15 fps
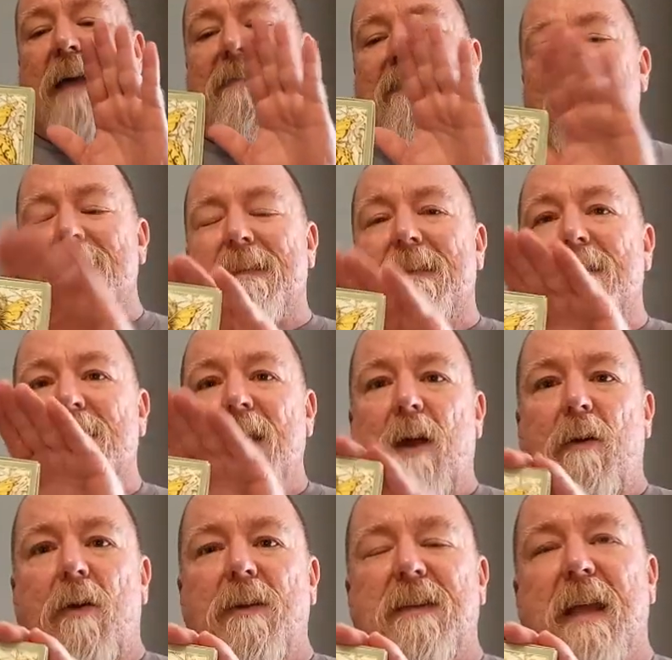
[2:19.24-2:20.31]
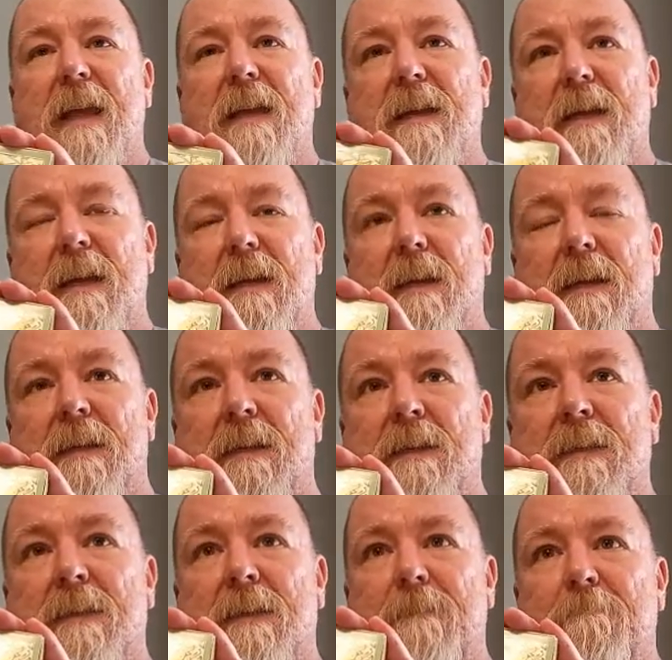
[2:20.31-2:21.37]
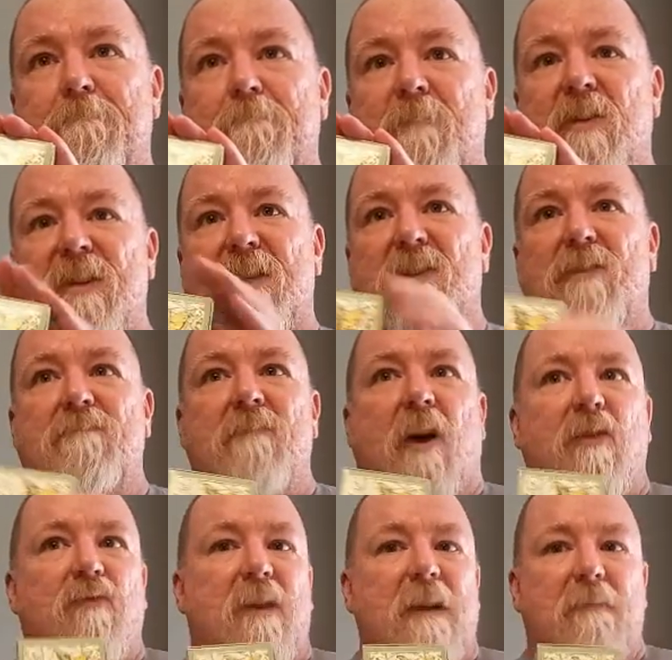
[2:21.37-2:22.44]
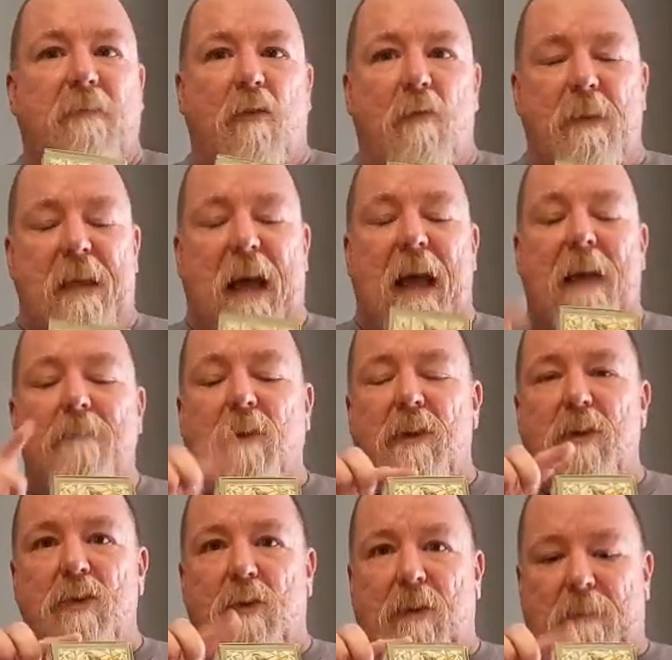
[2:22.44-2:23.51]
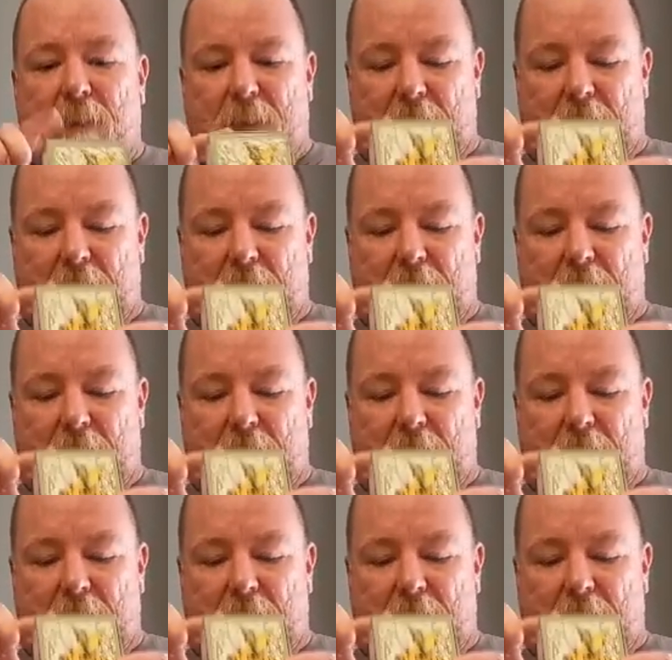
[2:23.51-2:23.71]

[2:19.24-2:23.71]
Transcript: This tarot deck is just not really for me. I am going to do